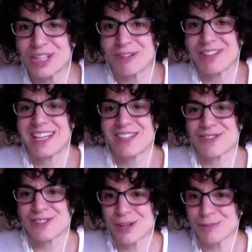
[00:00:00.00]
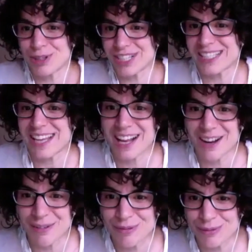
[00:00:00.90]
relationship with
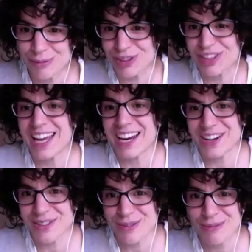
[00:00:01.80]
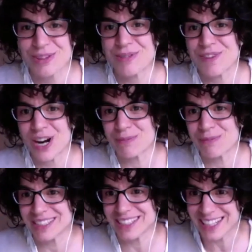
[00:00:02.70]
itself, with the earth, with the
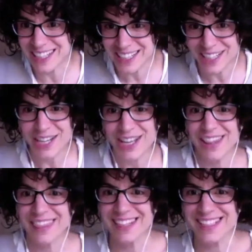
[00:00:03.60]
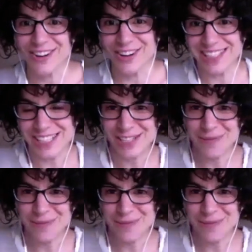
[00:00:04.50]
environment, then there's all these